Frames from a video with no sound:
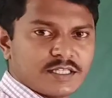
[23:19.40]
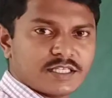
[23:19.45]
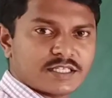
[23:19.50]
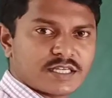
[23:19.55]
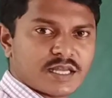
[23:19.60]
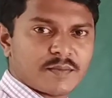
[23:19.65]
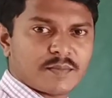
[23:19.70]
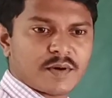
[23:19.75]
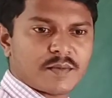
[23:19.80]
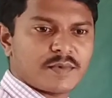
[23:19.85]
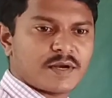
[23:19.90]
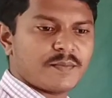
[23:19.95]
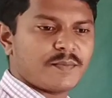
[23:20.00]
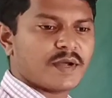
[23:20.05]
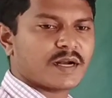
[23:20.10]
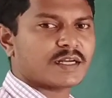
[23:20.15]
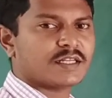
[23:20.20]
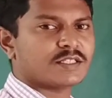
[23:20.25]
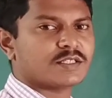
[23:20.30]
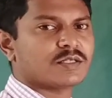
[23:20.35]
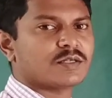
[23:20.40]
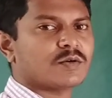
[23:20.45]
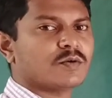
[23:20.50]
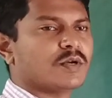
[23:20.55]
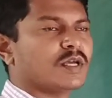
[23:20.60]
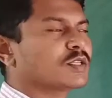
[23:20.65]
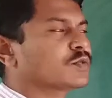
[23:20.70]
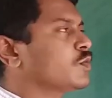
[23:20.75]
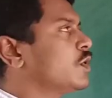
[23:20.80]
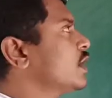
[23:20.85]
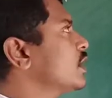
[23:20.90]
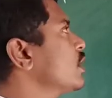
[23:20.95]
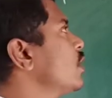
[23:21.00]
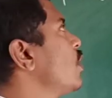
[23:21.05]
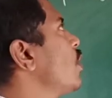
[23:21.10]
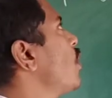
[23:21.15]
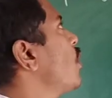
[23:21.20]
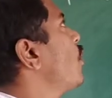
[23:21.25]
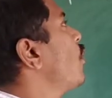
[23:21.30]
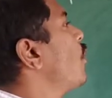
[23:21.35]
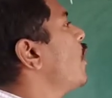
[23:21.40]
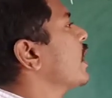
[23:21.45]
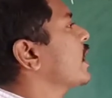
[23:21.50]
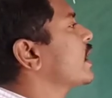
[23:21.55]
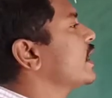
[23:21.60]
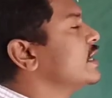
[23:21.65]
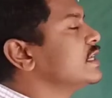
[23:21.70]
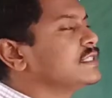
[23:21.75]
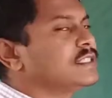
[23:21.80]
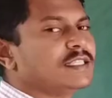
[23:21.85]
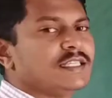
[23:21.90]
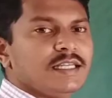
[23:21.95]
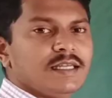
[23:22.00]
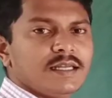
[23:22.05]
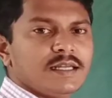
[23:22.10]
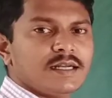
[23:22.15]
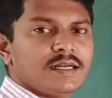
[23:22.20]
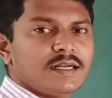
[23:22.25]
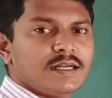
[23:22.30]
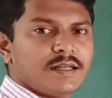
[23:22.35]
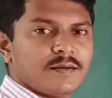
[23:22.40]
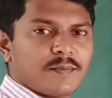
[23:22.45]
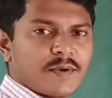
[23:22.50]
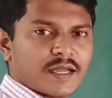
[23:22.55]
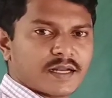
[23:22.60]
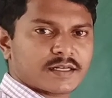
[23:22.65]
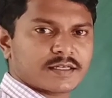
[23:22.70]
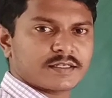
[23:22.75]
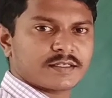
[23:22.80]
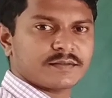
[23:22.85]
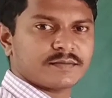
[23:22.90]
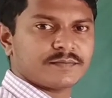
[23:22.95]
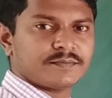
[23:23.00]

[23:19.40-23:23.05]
this type of defect is known as what? Vacancy defect.